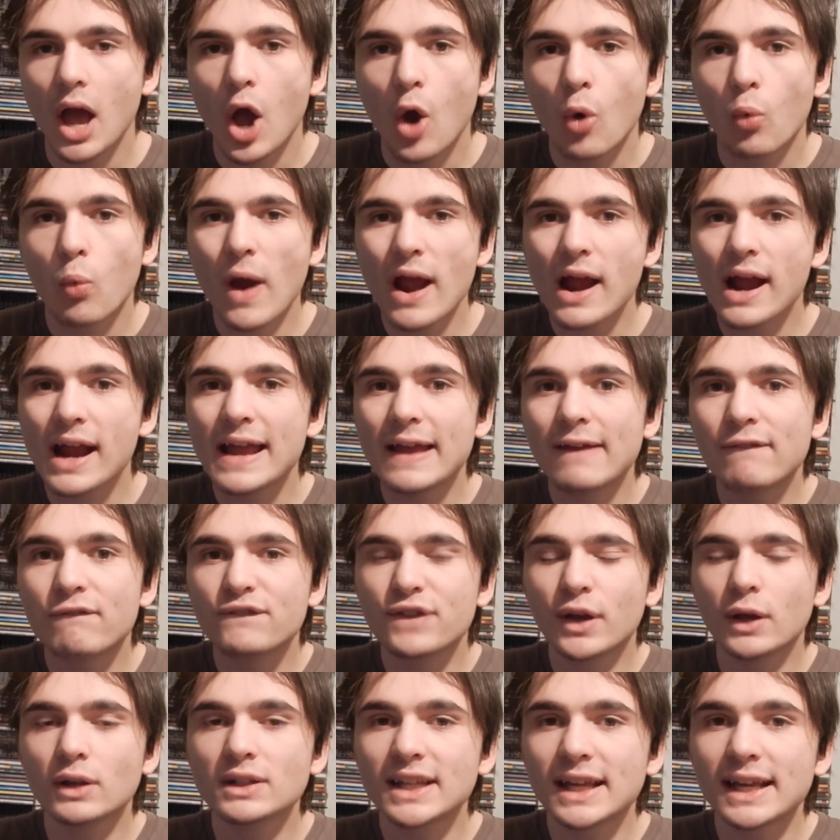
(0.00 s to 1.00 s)
where it
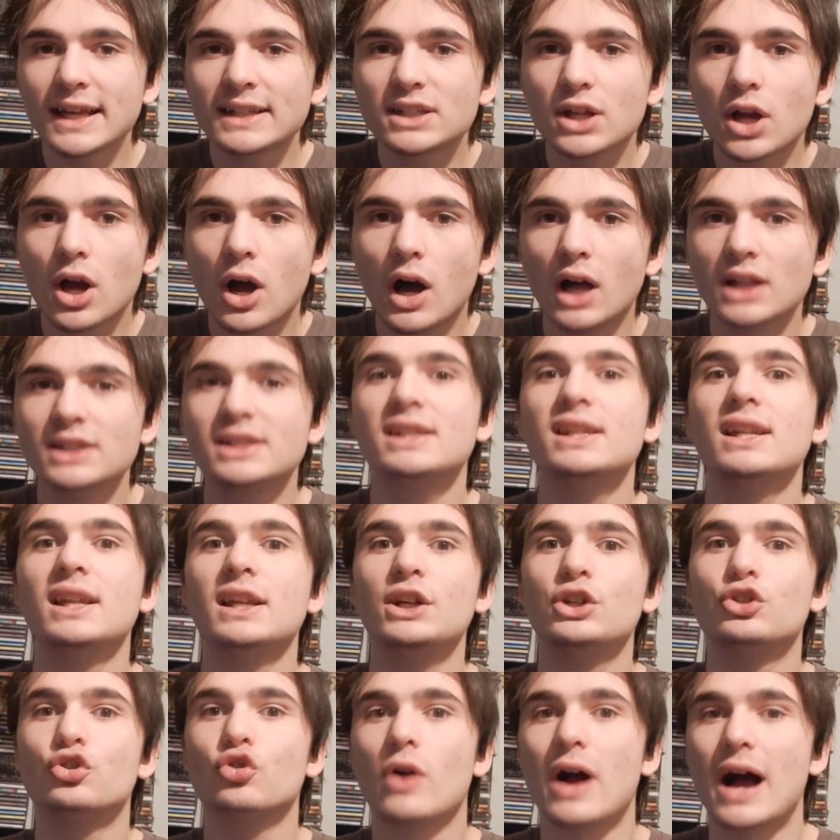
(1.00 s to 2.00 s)
feels like it's constantly
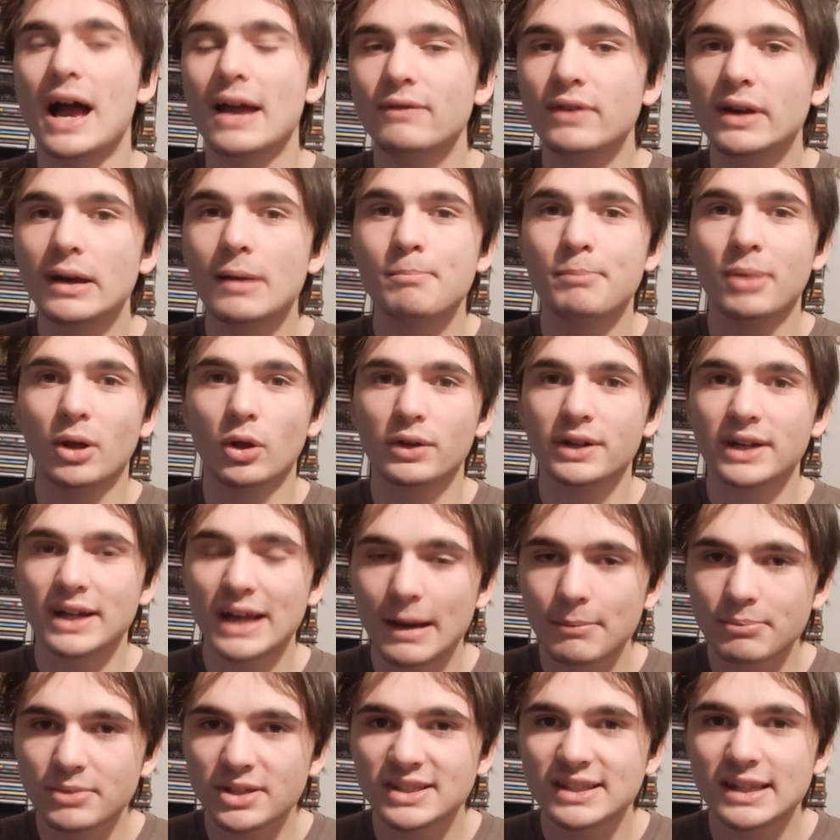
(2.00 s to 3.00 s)
driving and building
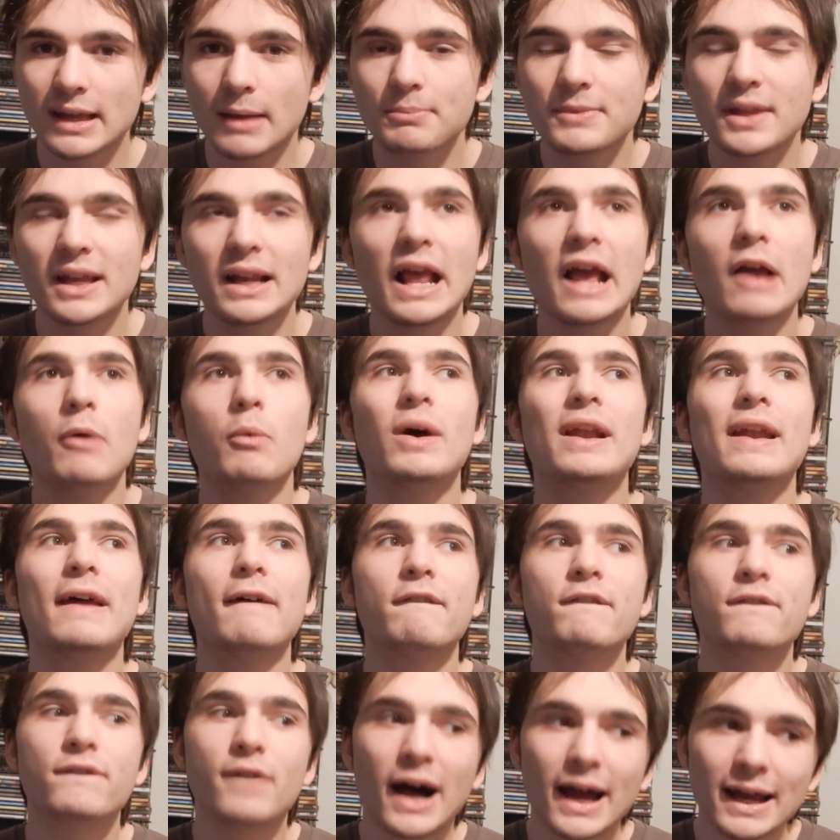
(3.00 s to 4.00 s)
up to something, and when it
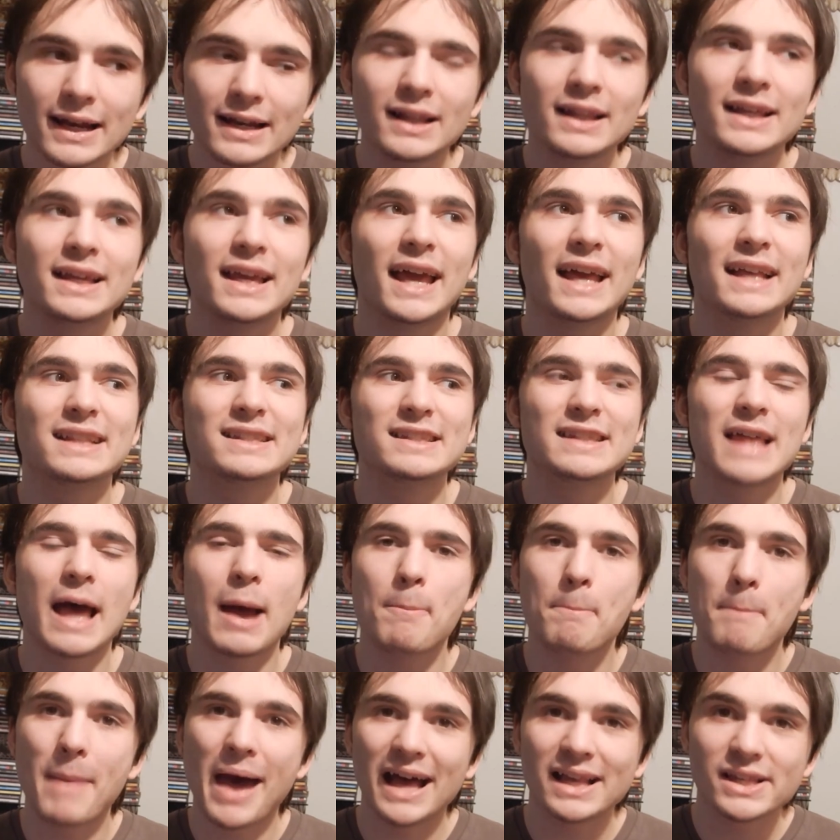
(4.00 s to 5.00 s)
finally hits
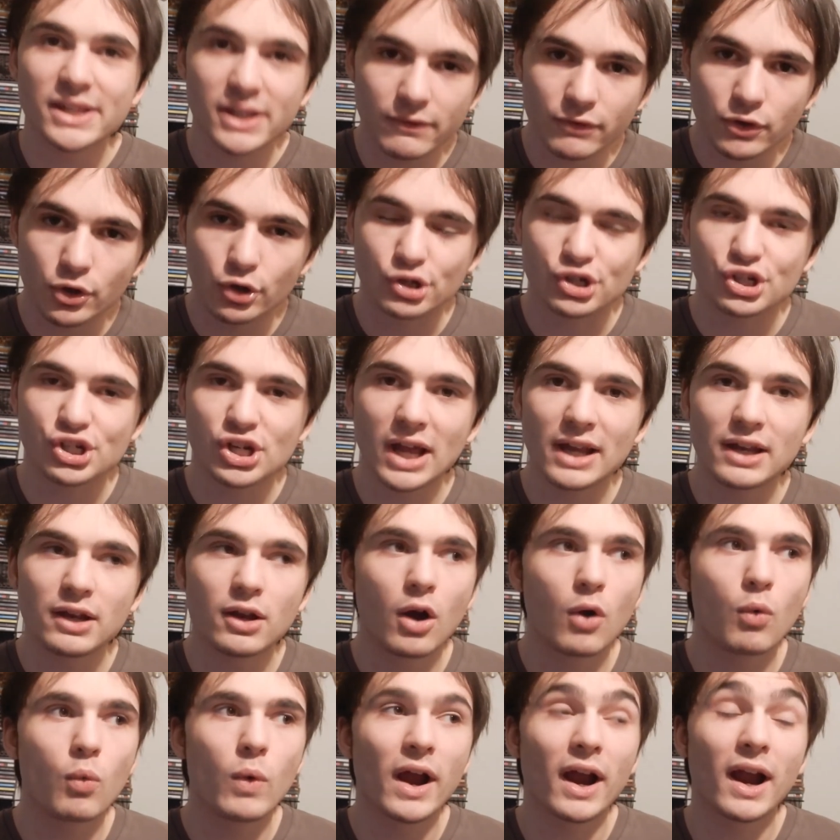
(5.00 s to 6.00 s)
that massive
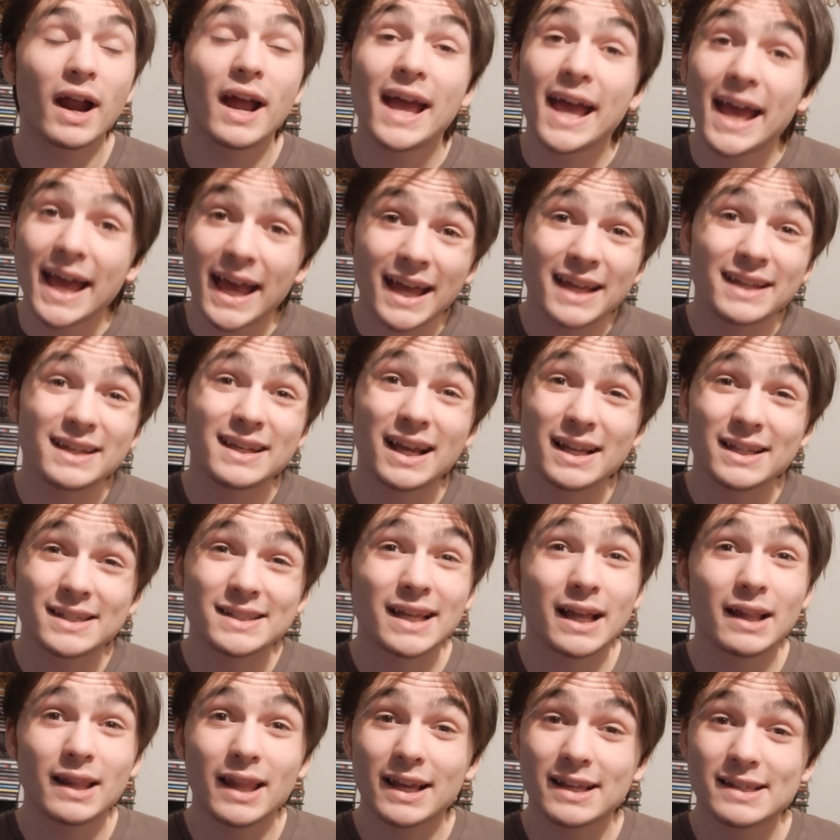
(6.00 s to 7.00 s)
crescendo where it does
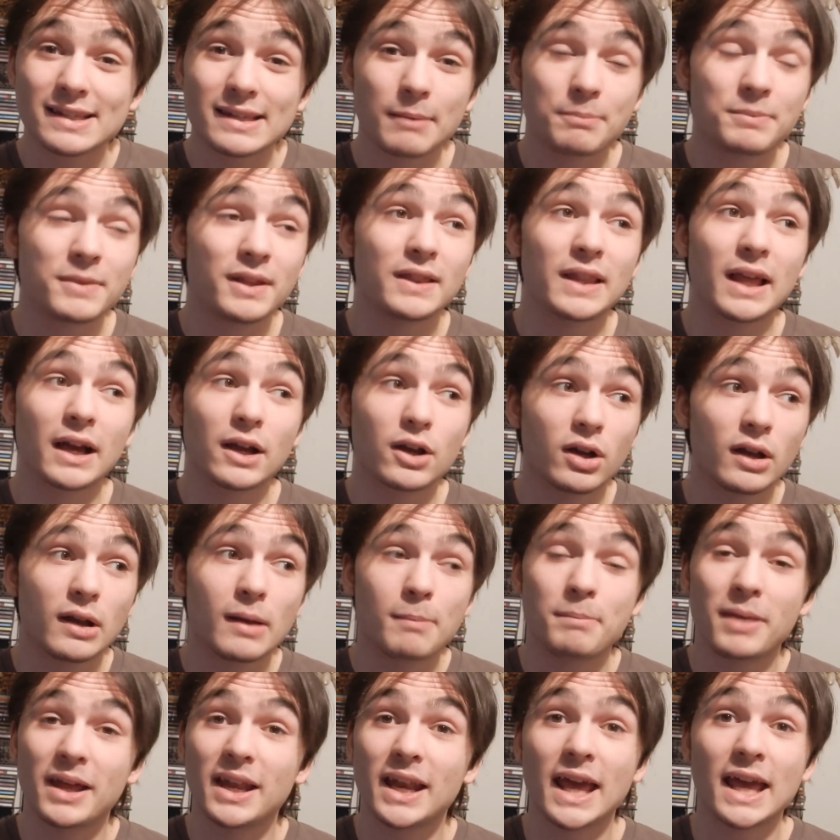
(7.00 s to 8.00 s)
sound like something that could
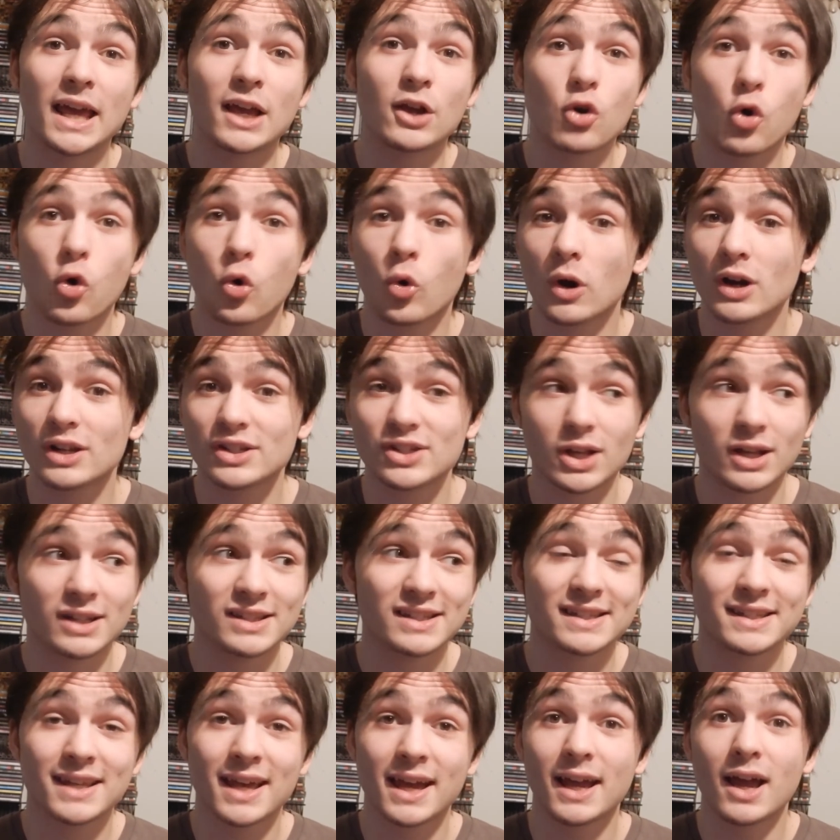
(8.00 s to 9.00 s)
have been a chorus on,
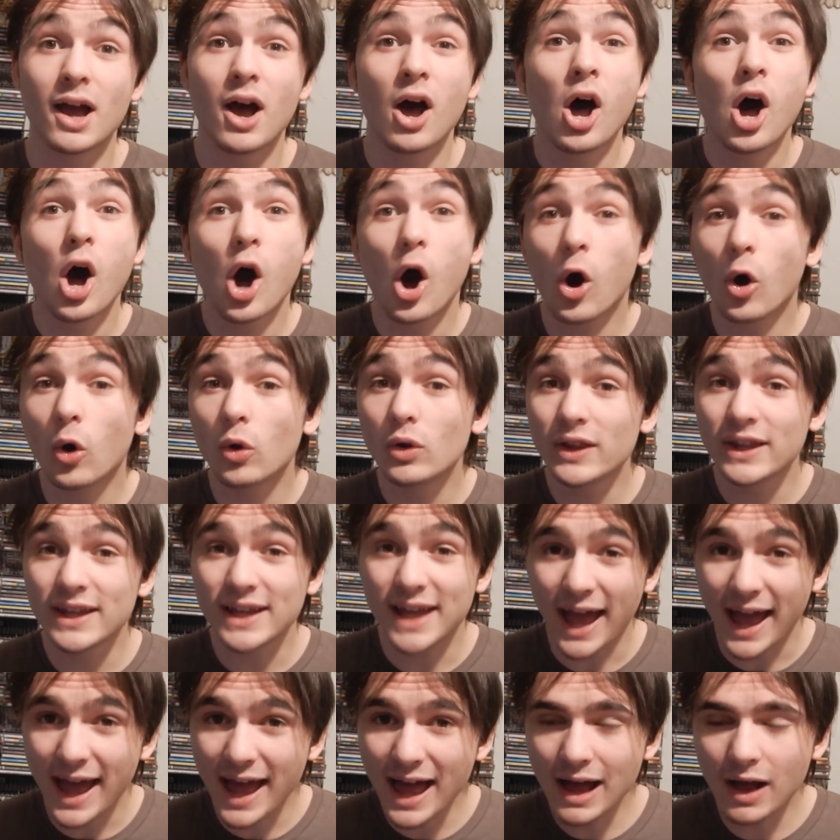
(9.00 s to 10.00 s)
say, Holy
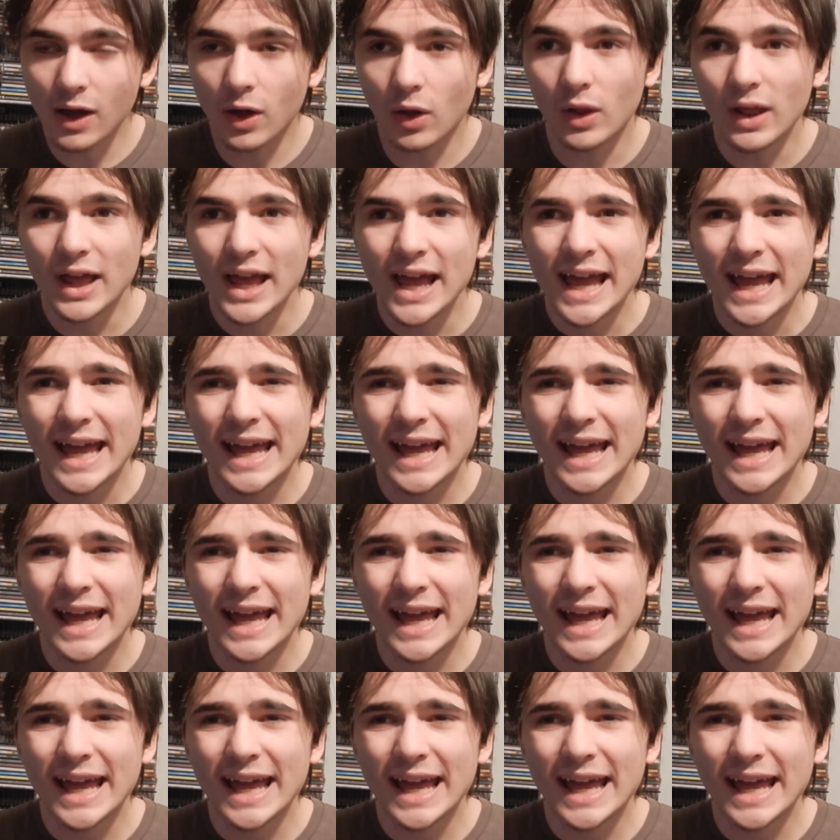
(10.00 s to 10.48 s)
Hell,